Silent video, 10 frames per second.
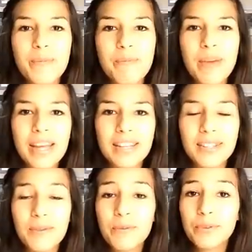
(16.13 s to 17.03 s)
to make
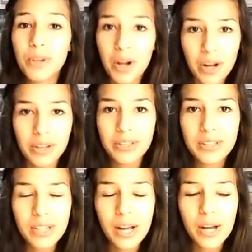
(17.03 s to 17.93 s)
some
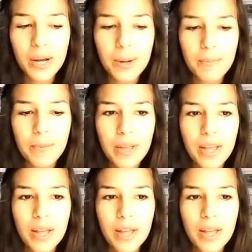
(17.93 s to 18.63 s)
vlogs um,